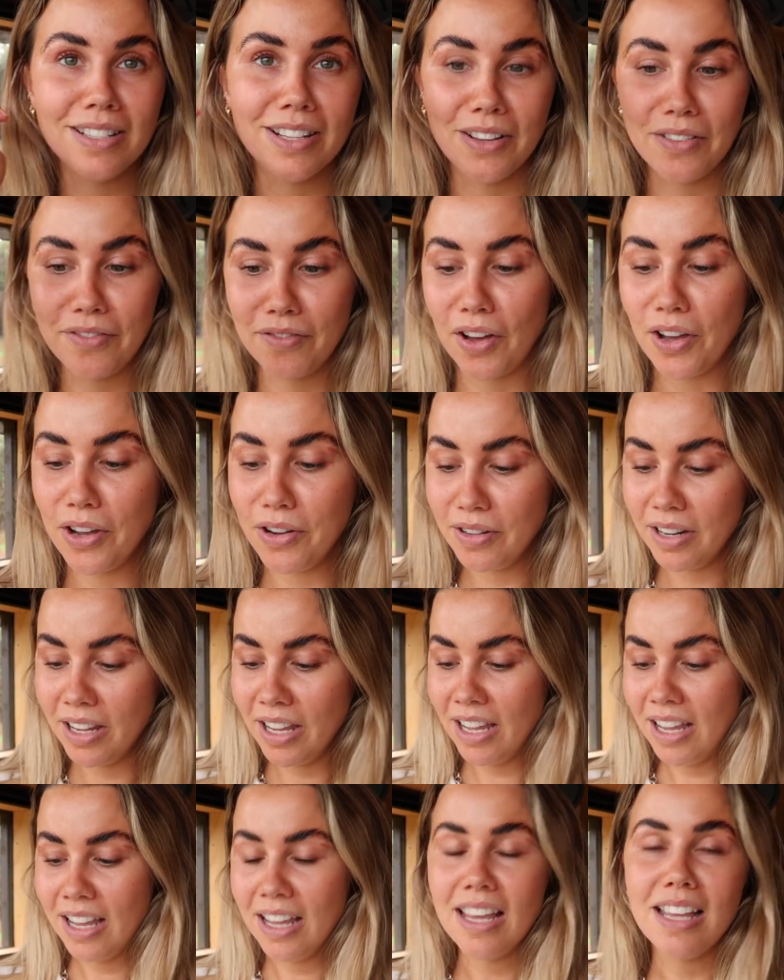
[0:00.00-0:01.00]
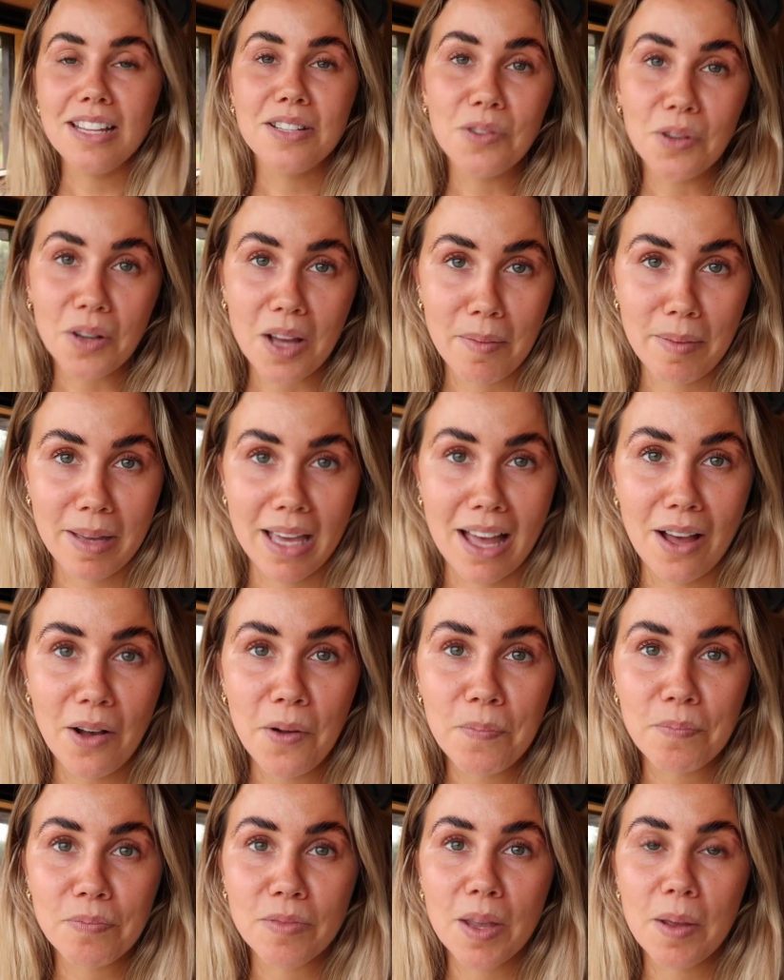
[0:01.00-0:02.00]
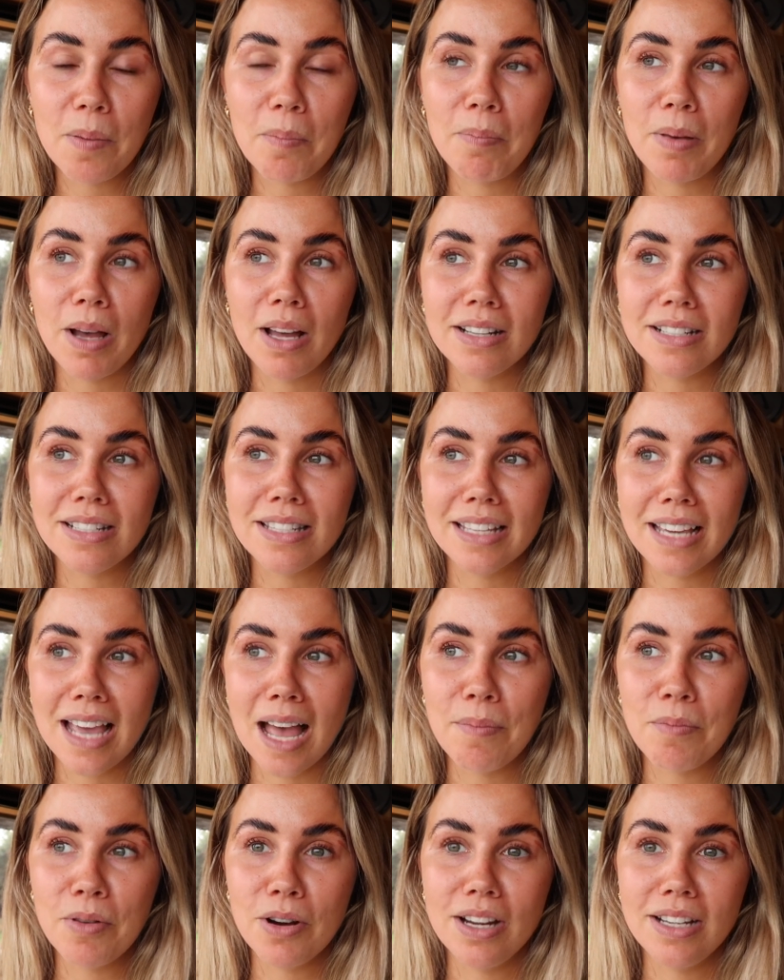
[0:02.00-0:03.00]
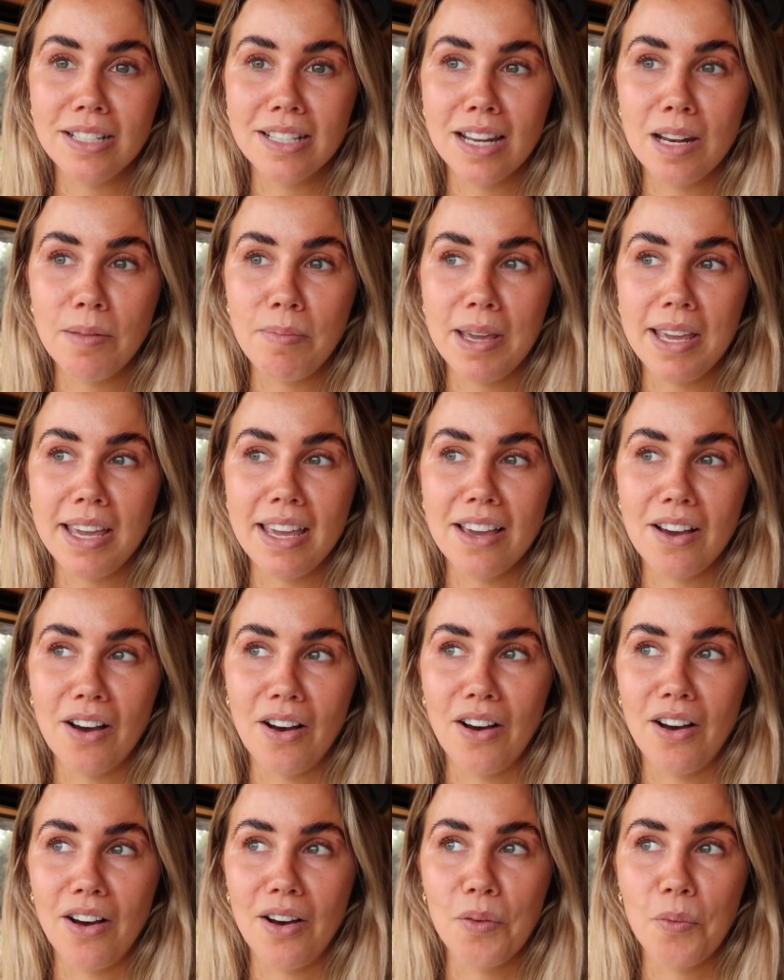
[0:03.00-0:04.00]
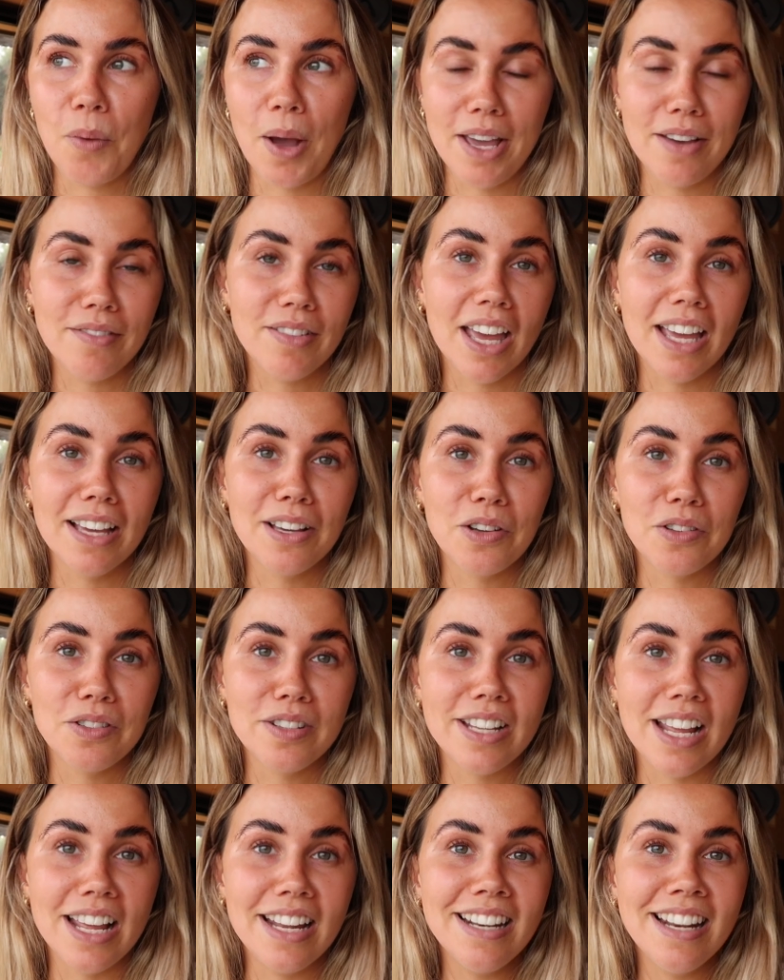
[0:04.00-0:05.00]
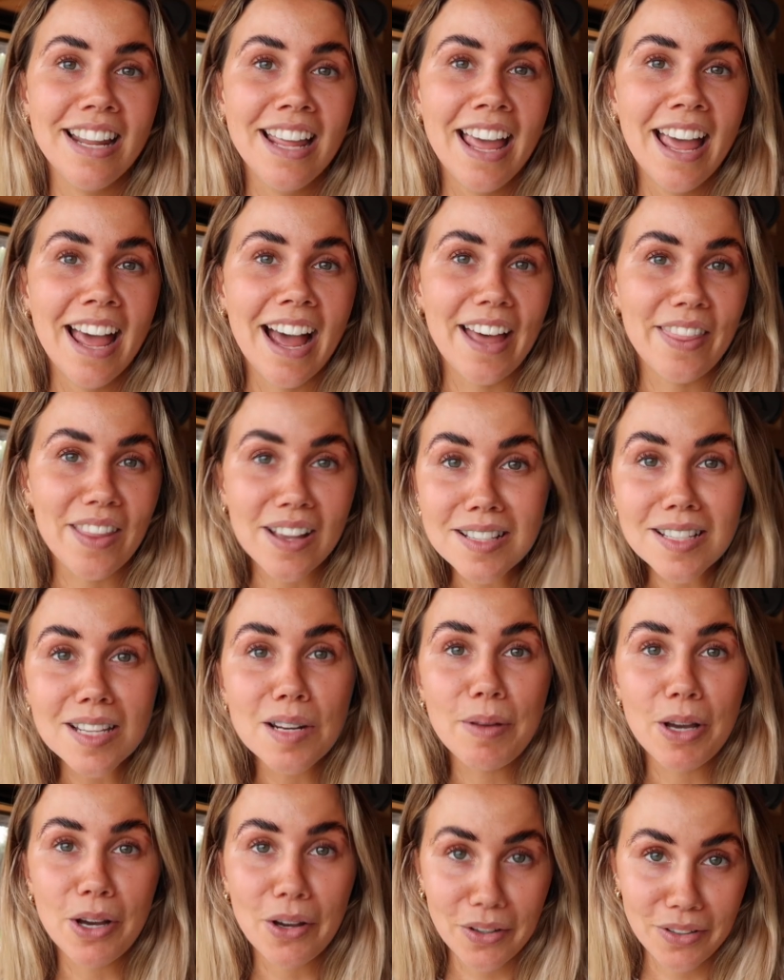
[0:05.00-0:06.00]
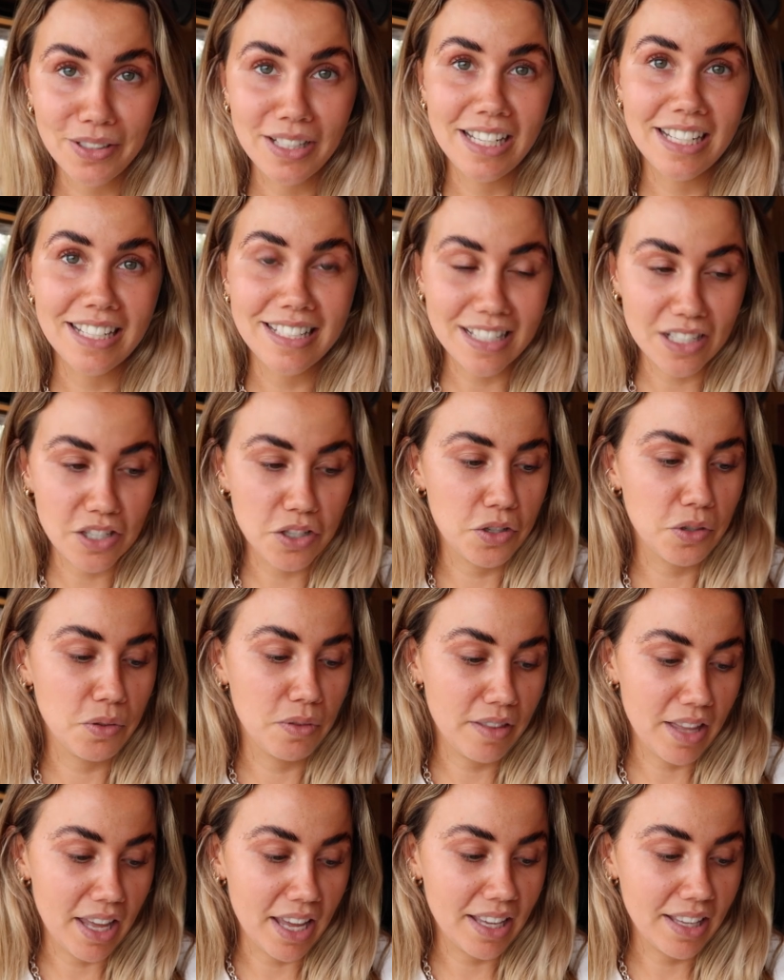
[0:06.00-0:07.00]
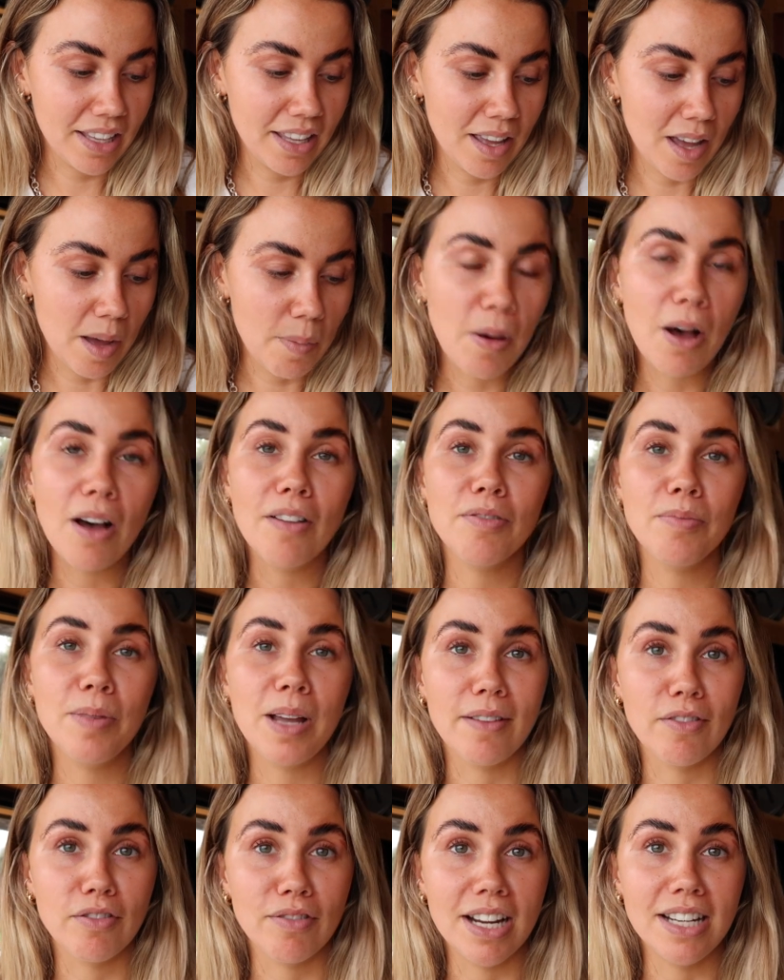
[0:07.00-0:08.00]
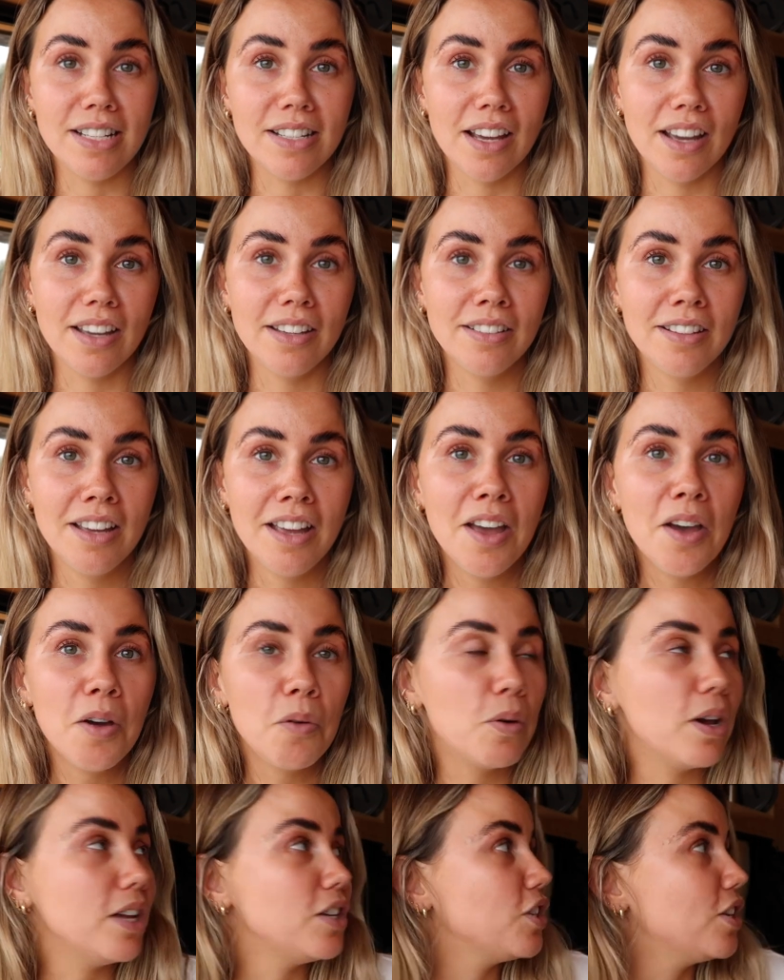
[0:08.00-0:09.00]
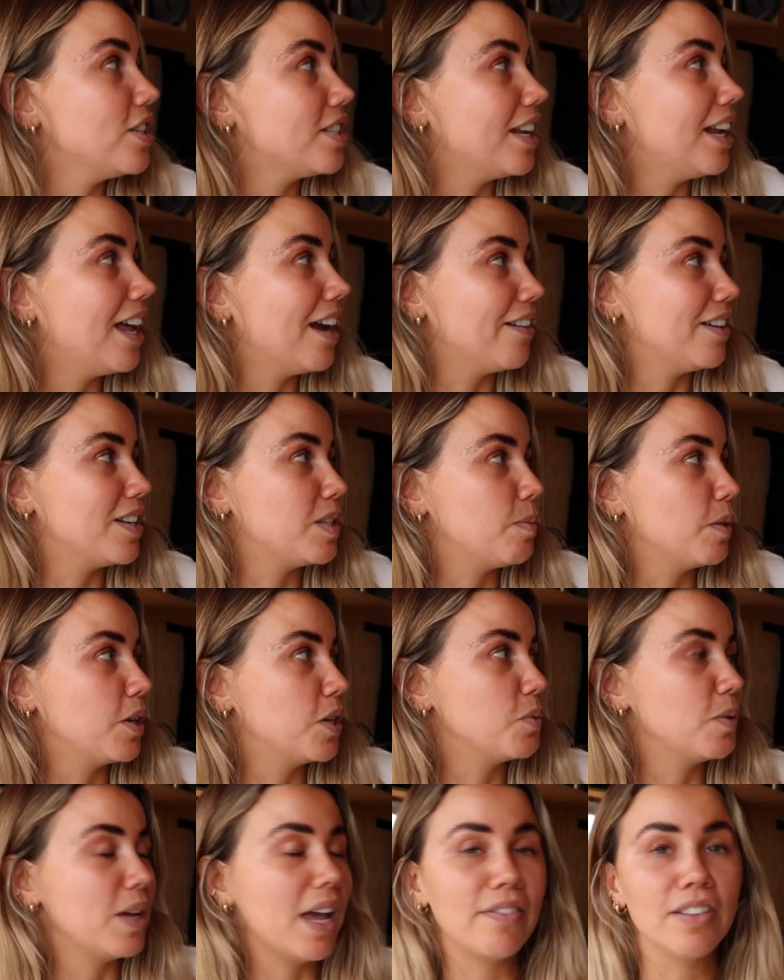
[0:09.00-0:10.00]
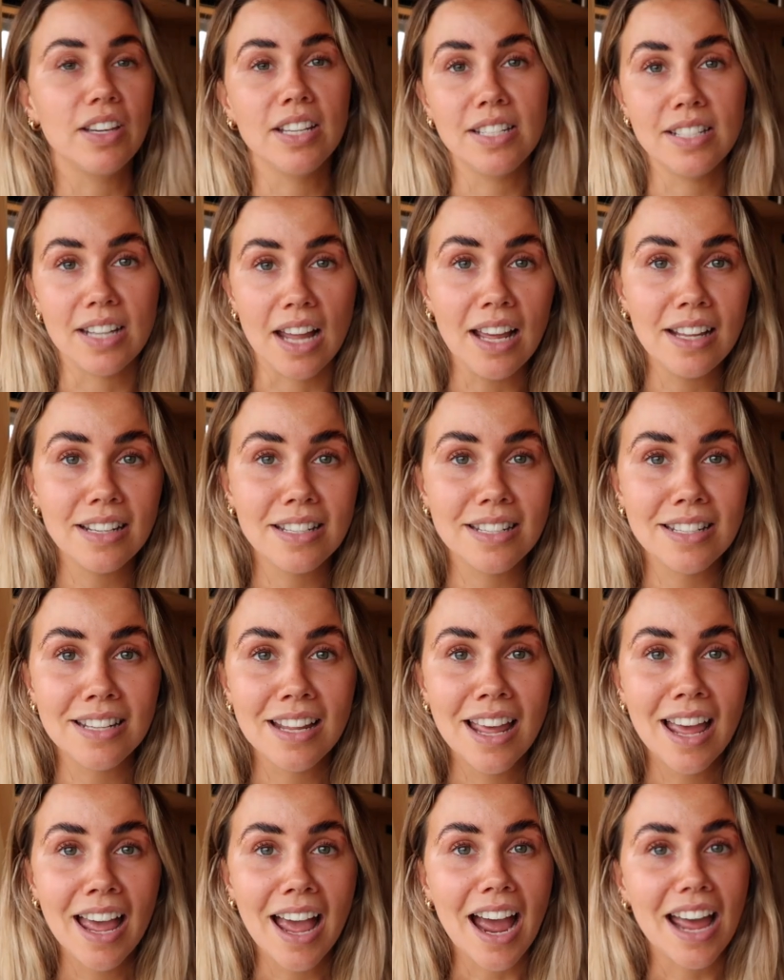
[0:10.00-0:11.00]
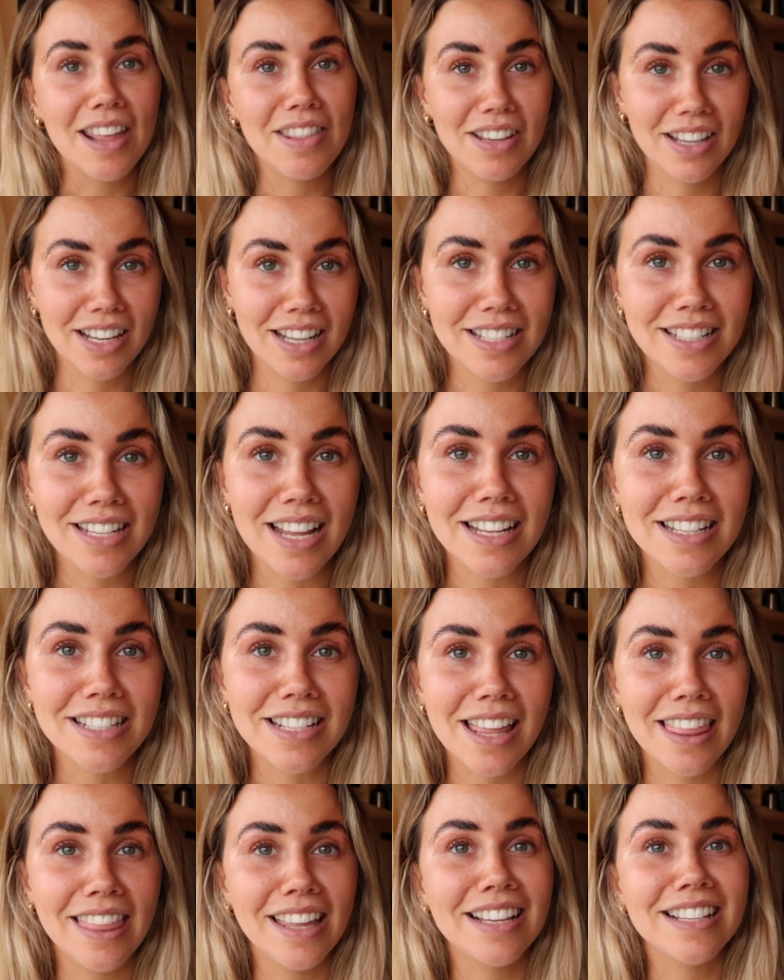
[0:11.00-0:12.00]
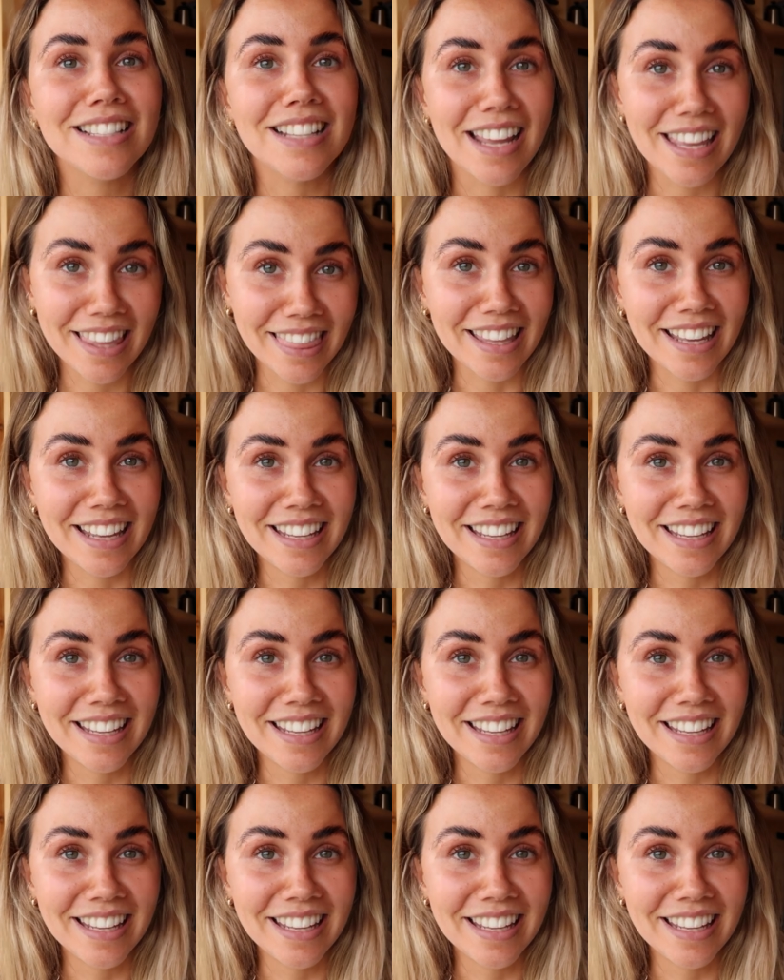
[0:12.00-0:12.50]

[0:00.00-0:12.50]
So phone is not coming out, but the camera is going to be our way of getting content, and that's going to be our only digital thing, apart from we have a radio, which is hilarious because we have cassettes, and the cassettes are things like